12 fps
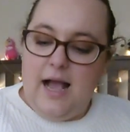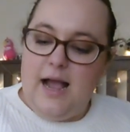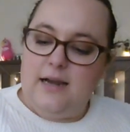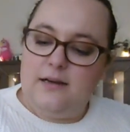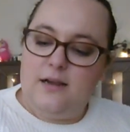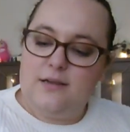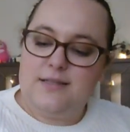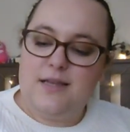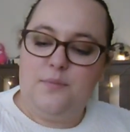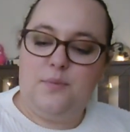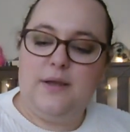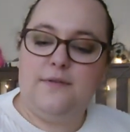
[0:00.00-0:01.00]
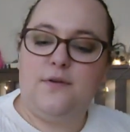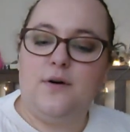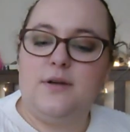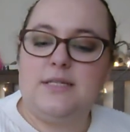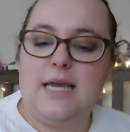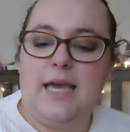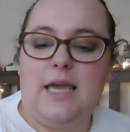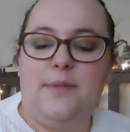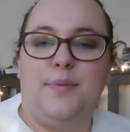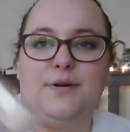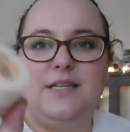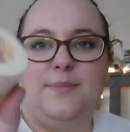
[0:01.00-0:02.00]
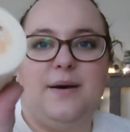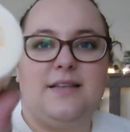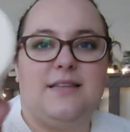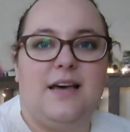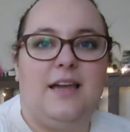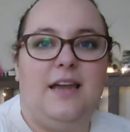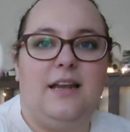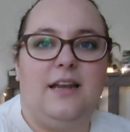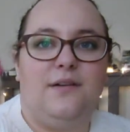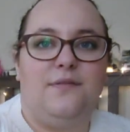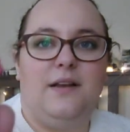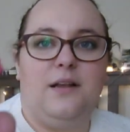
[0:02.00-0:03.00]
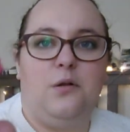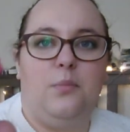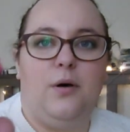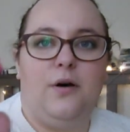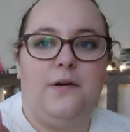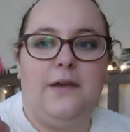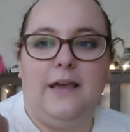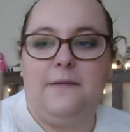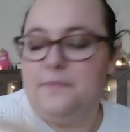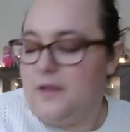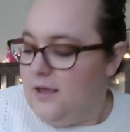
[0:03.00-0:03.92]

And last up we've got a body butter in a lovely little pot here.